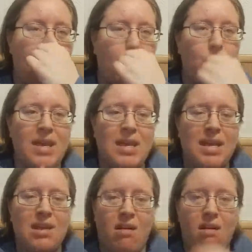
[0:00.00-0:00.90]
we
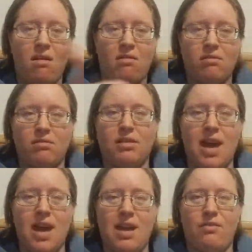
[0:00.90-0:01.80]
are
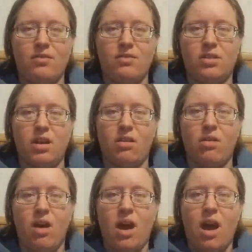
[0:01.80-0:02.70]
live. So,
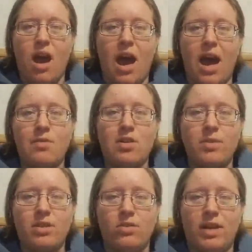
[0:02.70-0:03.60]
I'm going to be
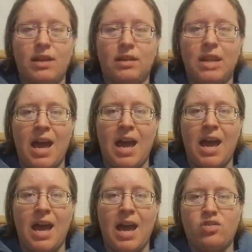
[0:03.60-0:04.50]
doing live
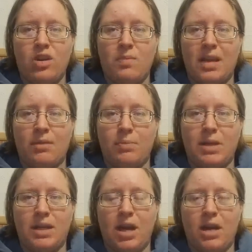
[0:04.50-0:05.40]
streaming
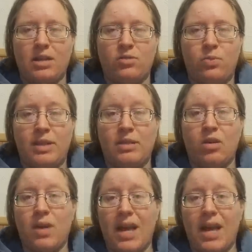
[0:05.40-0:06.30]
because we
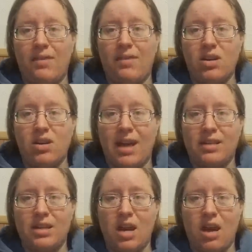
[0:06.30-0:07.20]
don't have
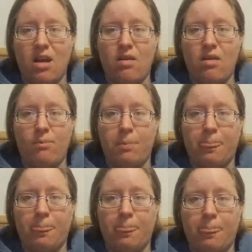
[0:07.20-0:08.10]
internet,
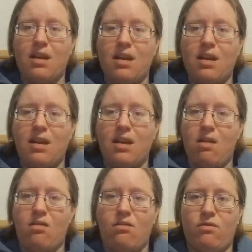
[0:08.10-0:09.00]
and
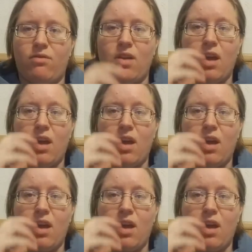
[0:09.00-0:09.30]
of